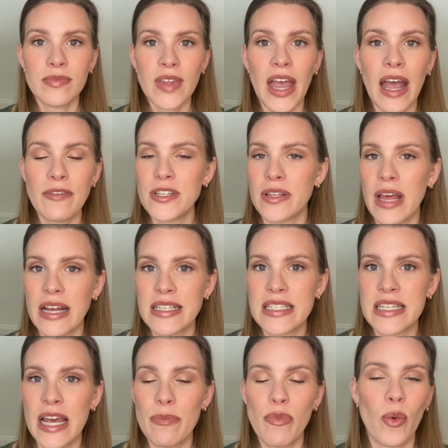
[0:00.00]
After that
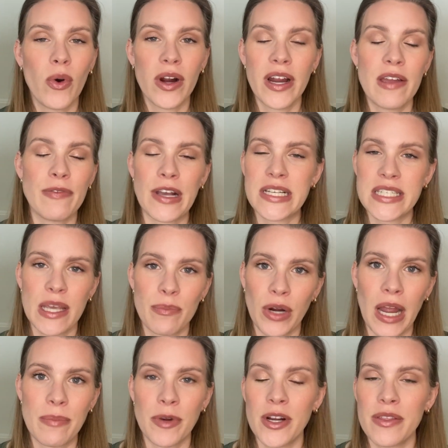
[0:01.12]
step, or if I skip
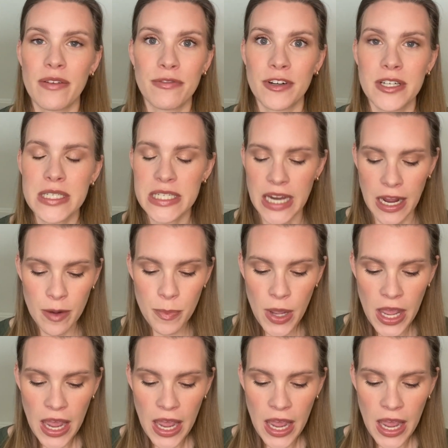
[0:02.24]
primer, the first step,